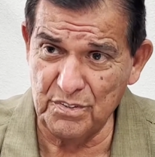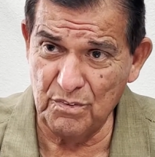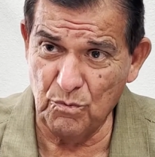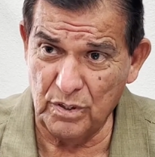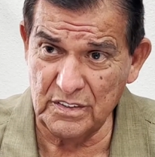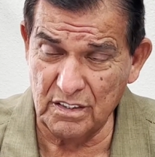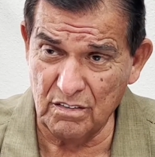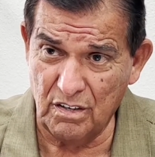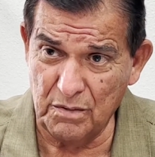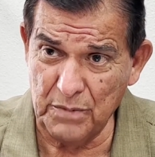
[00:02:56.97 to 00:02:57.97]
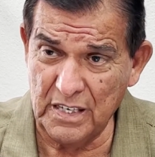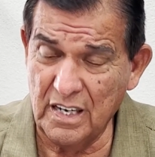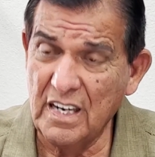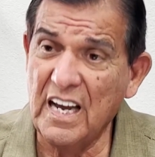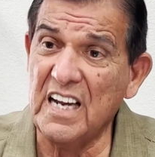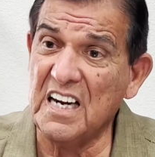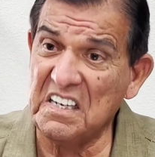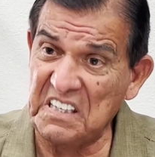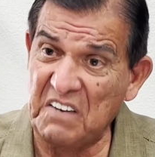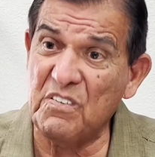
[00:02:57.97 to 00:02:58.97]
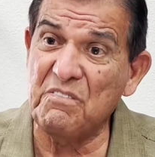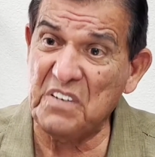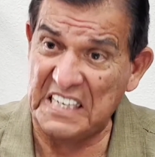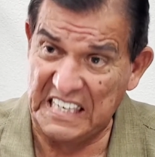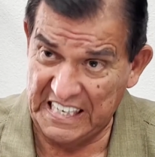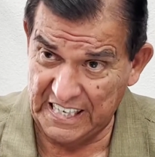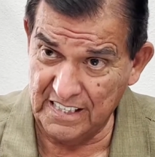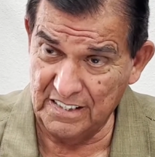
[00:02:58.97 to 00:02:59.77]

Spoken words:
one to call me, and I'll never forget it.